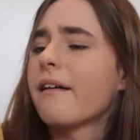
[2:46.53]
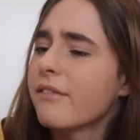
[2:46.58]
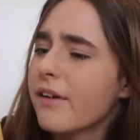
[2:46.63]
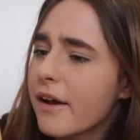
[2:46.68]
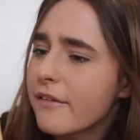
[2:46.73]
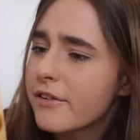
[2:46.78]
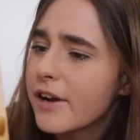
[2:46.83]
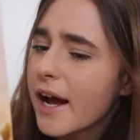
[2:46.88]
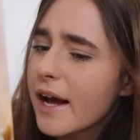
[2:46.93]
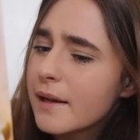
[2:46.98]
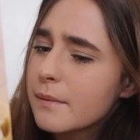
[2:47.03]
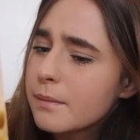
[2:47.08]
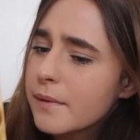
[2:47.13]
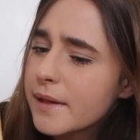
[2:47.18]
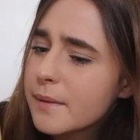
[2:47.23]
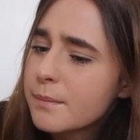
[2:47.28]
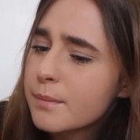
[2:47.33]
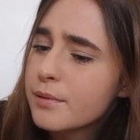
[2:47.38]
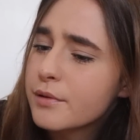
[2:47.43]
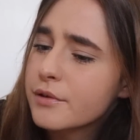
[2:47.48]
have I ever had
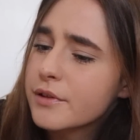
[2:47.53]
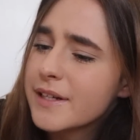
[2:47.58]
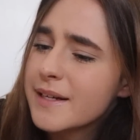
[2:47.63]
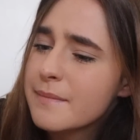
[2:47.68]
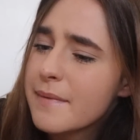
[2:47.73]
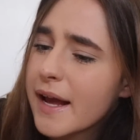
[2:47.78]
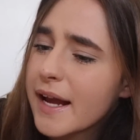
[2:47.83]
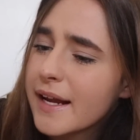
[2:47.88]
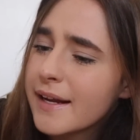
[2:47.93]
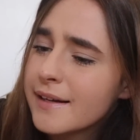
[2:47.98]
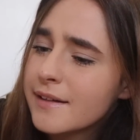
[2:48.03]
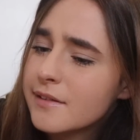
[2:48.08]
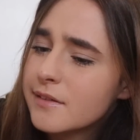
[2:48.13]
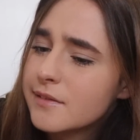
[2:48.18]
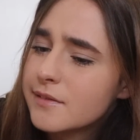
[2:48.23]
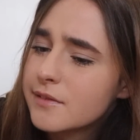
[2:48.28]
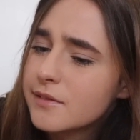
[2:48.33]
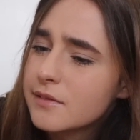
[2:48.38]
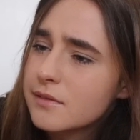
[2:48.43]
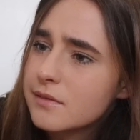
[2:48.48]
like
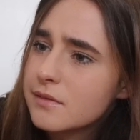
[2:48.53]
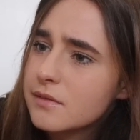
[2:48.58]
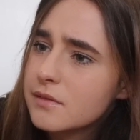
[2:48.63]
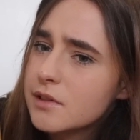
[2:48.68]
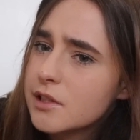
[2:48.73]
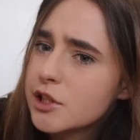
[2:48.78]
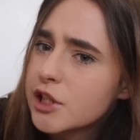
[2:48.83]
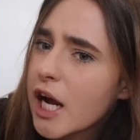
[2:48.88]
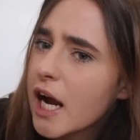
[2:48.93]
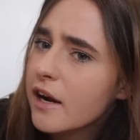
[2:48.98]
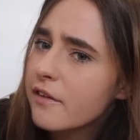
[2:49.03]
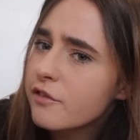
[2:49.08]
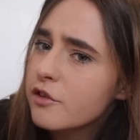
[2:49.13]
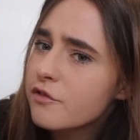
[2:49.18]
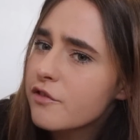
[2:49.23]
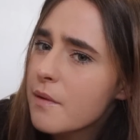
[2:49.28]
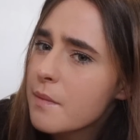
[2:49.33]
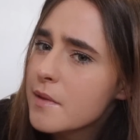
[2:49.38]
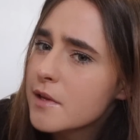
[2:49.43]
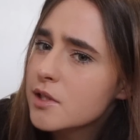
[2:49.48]
pre-made
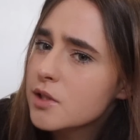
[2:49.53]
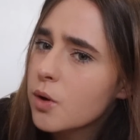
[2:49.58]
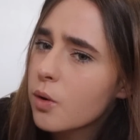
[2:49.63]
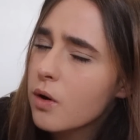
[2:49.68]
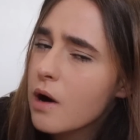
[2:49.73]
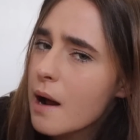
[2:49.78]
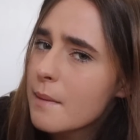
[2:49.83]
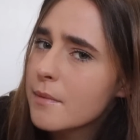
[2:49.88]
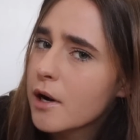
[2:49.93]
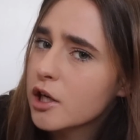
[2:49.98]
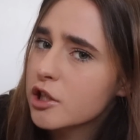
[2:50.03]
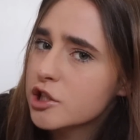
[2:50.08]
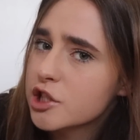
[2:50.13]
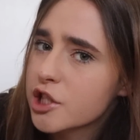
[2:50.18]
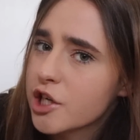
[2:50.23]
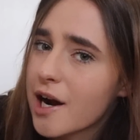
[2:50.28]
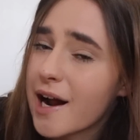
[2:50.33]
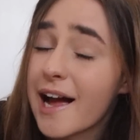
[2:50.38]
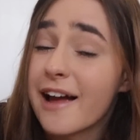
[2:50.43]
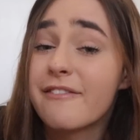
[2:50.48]
jackfruit from the store? I'm not
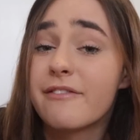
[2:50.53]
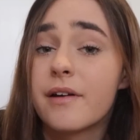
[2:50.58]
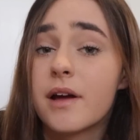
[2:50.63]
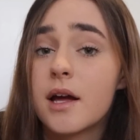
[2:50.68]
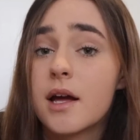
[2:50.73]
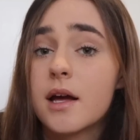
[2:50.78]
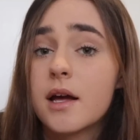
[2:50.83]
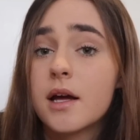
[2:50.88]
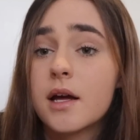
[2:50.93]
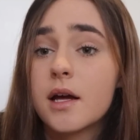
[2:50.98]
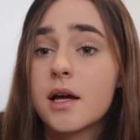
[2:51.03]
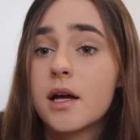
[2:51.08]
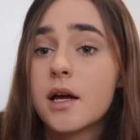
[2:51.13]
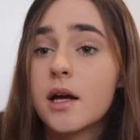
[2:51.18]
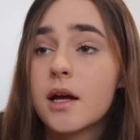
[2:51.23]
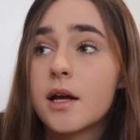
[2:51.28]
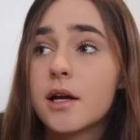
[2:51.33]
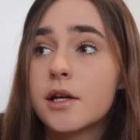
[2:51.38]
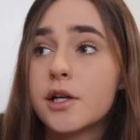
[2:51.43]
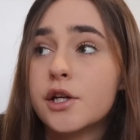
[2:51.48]
sure. I've
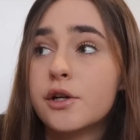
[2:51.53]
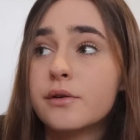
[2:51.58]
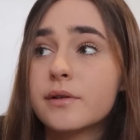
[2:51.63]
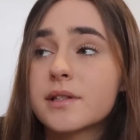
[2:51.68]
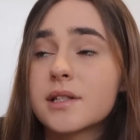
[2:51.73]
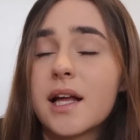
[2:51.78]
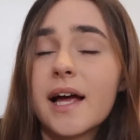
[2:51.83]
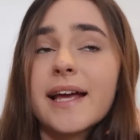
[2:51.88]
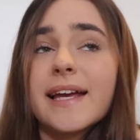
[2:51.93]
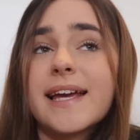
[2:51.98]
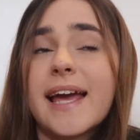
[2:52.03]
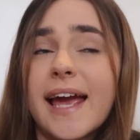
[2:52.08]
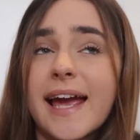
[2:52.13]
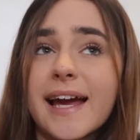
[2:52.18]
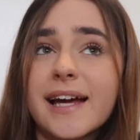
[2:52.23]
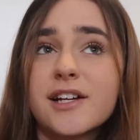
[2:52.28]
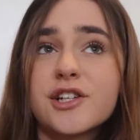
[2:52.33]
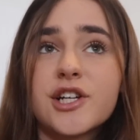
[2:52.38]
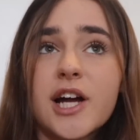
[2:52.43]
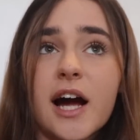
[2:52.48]
used like
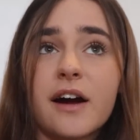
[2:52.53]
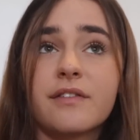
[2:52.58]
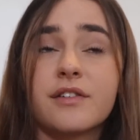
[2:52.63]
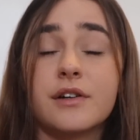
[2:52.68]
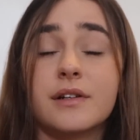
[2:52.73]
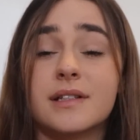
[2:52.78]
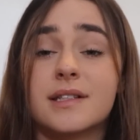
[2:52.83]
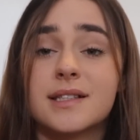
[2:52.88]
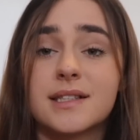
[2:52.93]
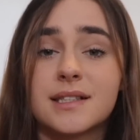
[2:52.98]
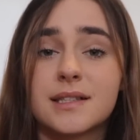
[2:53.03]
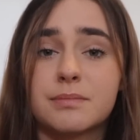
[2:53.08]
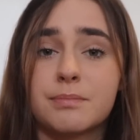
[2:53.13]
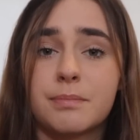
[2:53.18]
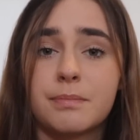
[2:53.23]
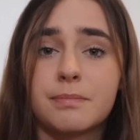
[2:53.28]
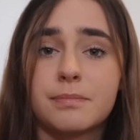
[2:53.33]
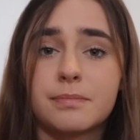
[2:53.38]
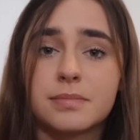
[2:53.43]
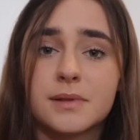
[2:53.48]
canned jackfruit and
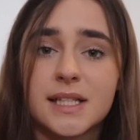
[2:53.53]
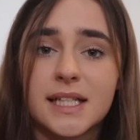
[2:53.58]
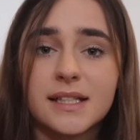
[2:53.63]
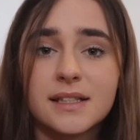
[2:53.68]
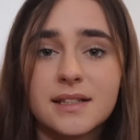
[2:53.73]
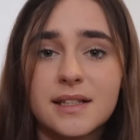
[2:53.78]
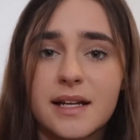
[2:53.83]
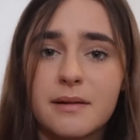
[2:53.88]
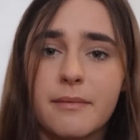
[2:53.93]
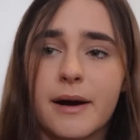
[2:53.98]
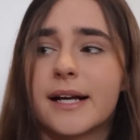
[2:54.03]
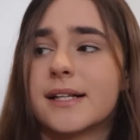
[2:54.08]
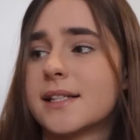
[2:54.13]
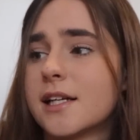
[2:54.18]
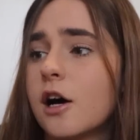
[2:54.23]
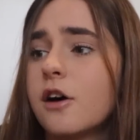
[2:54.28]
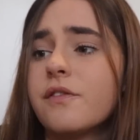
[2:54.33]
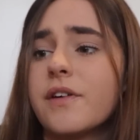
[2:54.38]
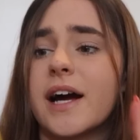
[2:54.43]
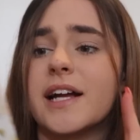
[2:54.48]
seasoned it myself.